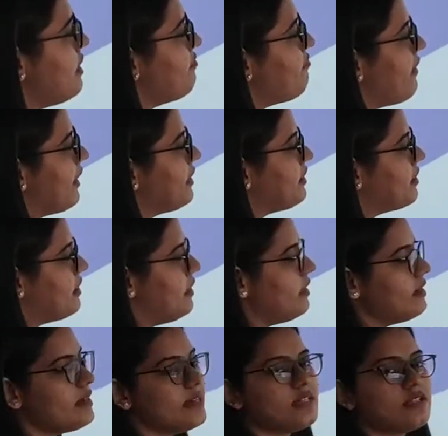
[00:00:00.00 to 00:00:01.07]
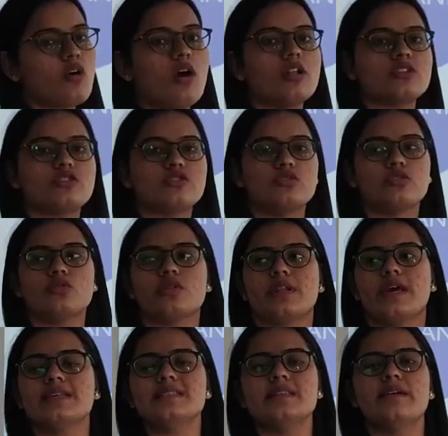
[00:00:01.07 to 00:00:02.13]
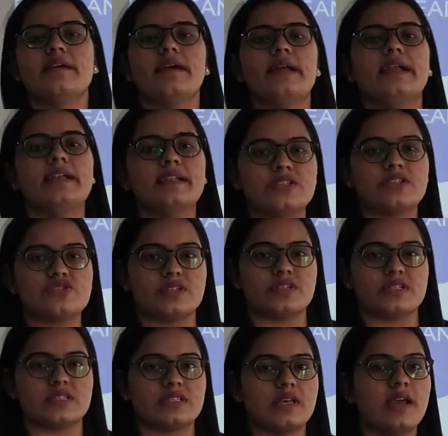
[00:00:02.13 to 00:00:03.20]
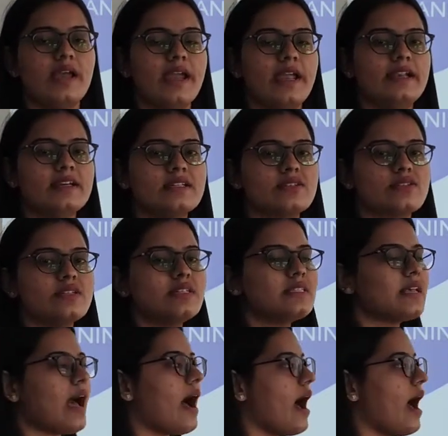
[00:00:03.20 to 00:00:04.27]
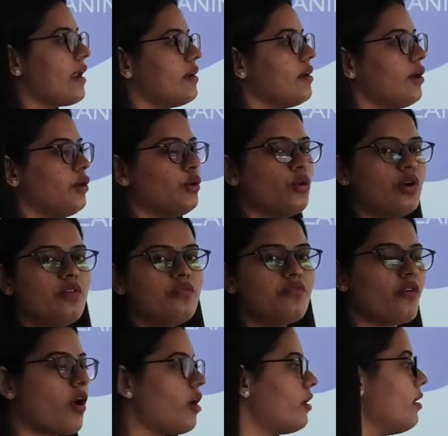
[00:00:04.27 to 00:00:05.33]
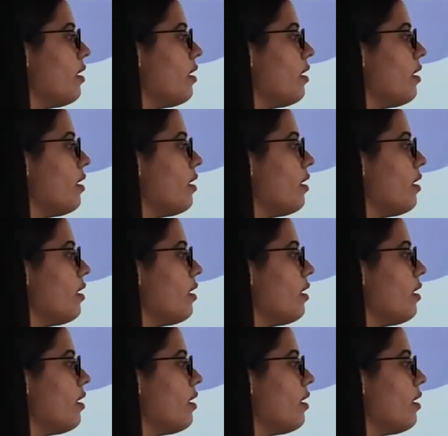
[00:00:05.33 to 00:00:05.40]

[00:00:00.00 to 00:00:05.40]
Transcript: in factory is also known as industries. Industries are known for